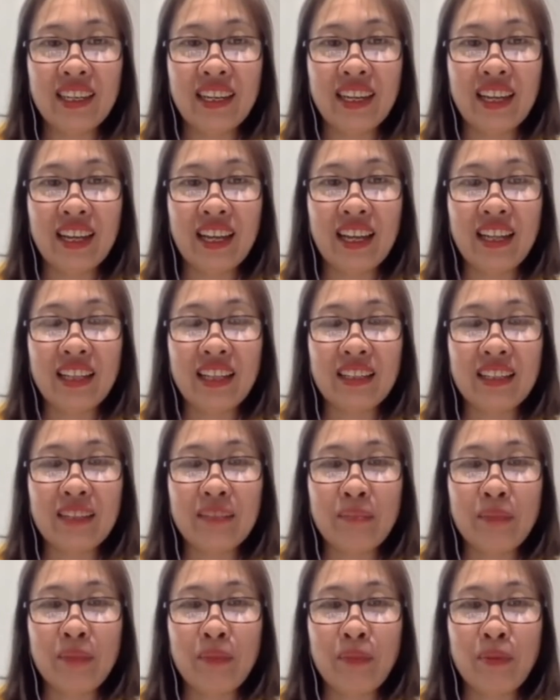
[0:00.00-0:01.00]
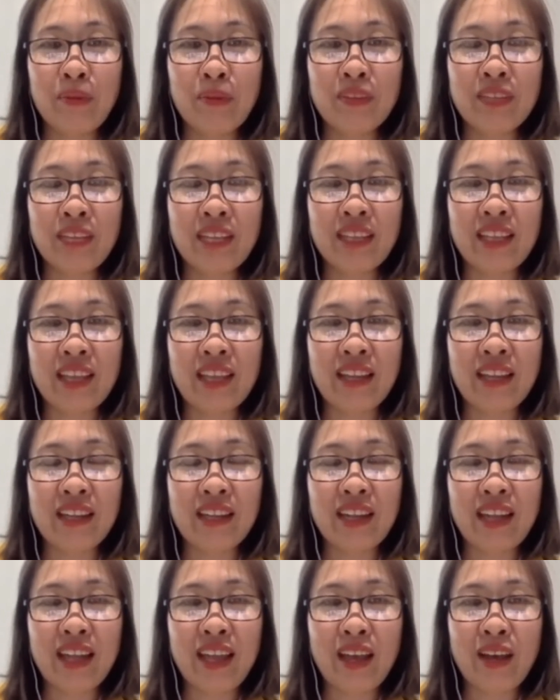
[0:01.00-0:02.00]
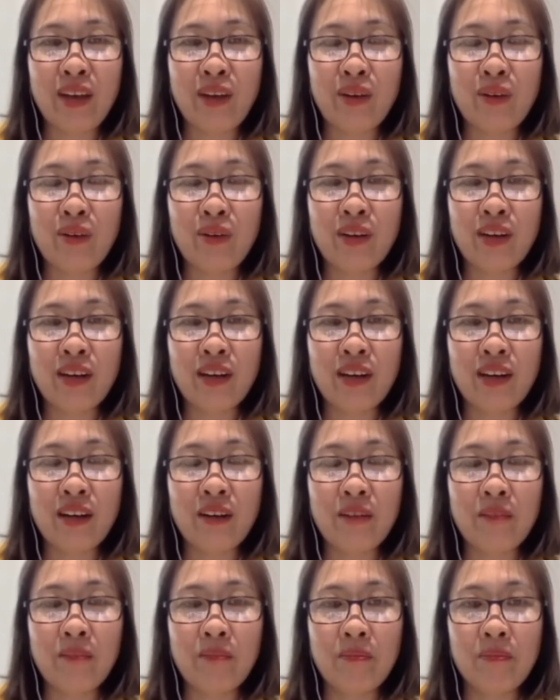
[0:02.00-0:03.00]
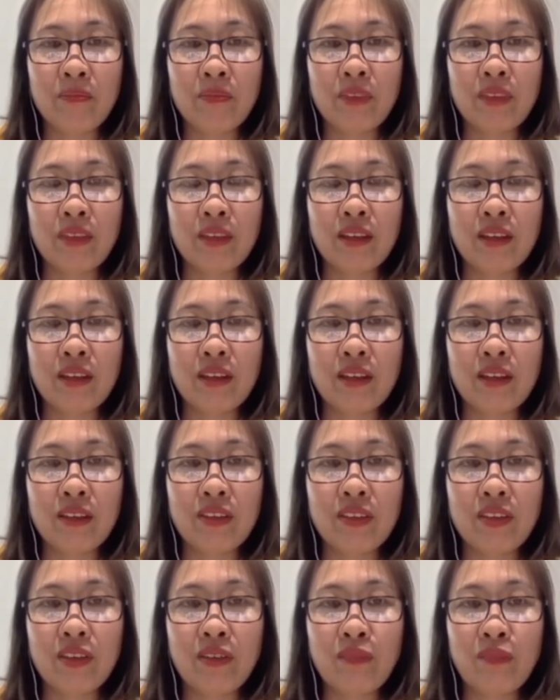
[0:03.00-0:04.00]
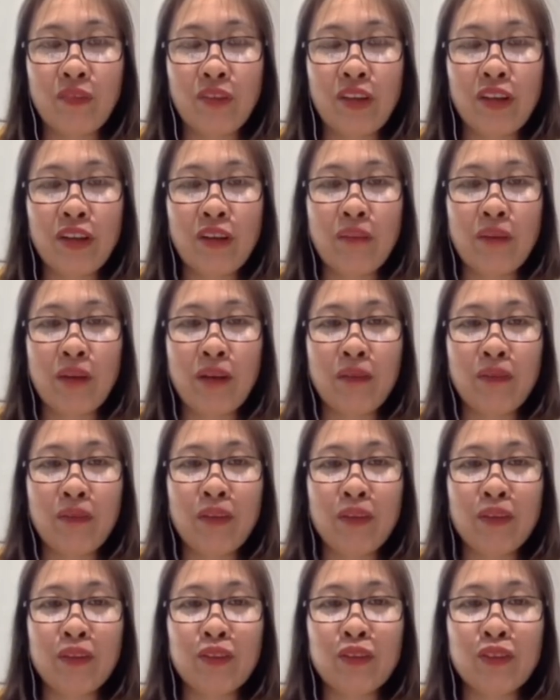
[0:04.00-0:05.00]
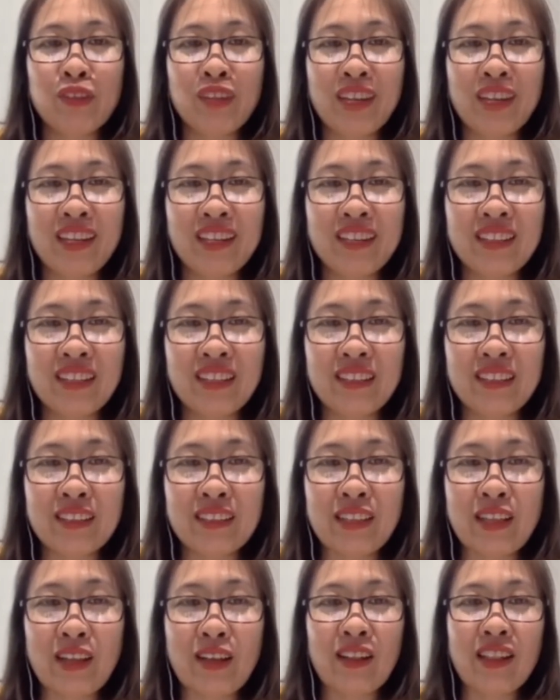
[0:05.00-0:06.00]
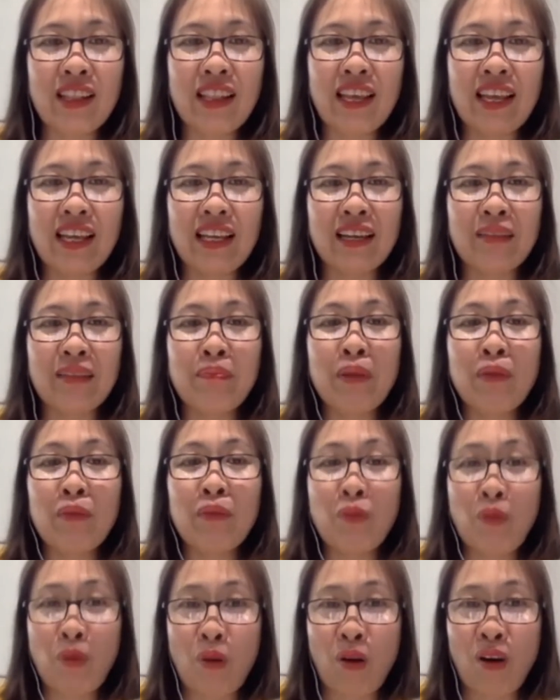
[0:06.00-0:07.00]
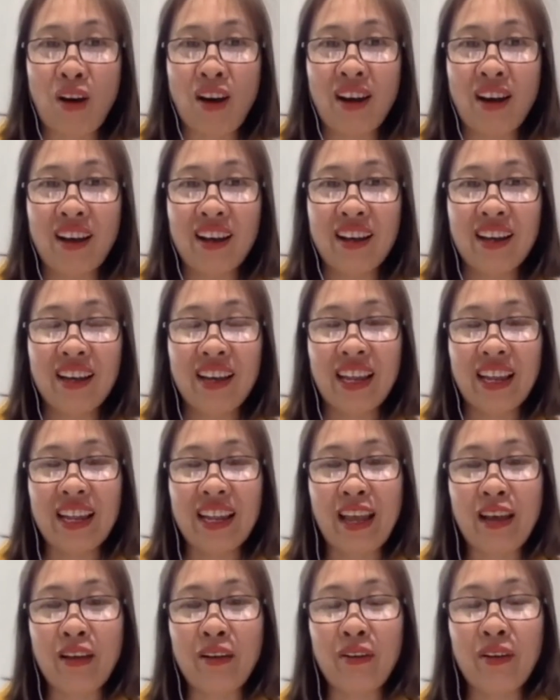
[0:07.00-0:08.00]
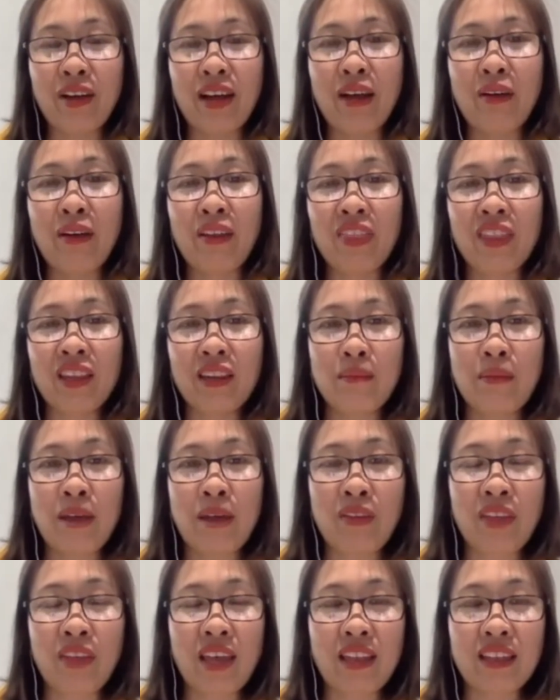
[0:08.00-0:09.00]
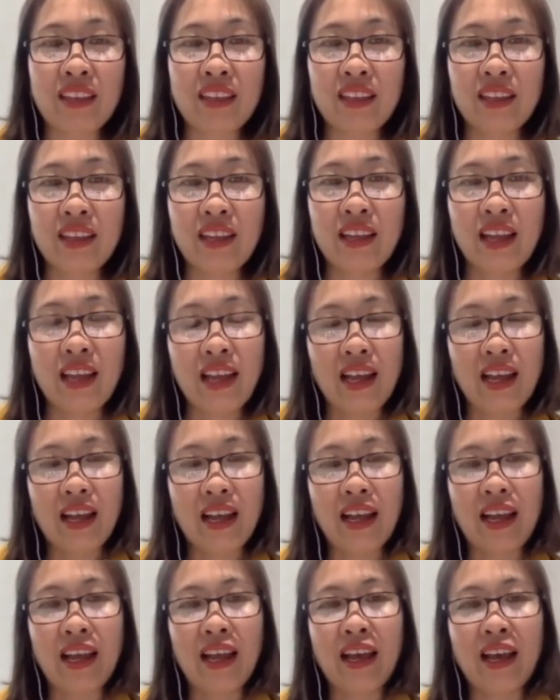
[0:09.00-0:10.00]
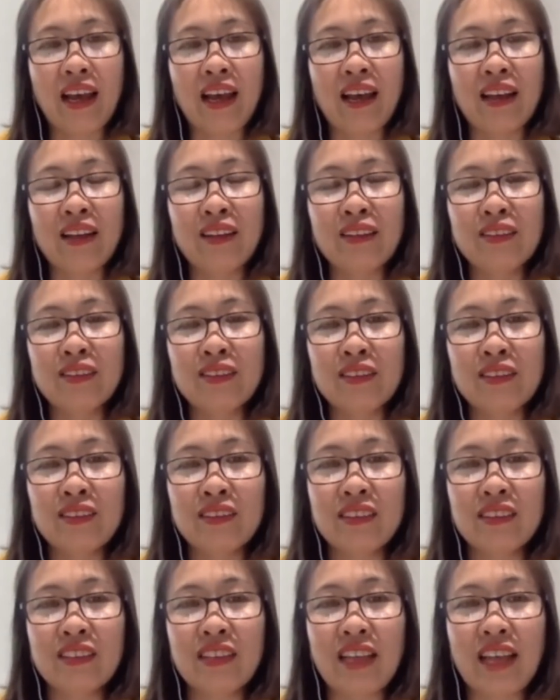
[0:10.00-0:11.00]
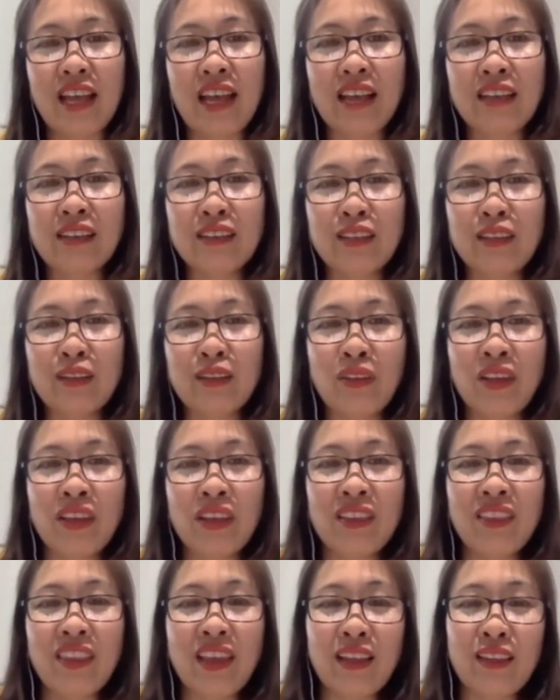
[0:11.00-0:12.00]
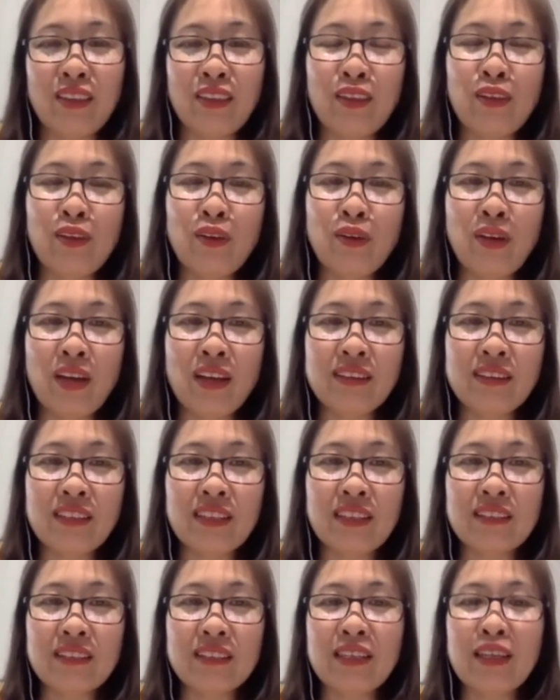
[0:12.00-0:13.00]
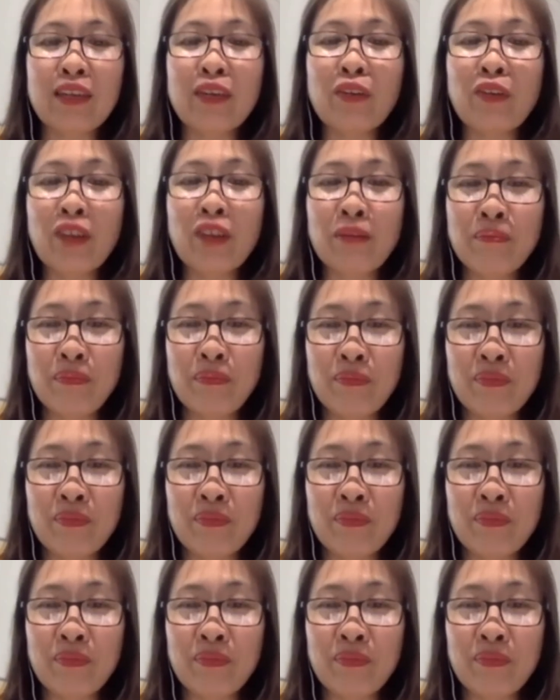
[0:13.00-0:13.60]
and people said that now the freedom of the journalist is not like before. And how I think about that? I still think that the US is a rim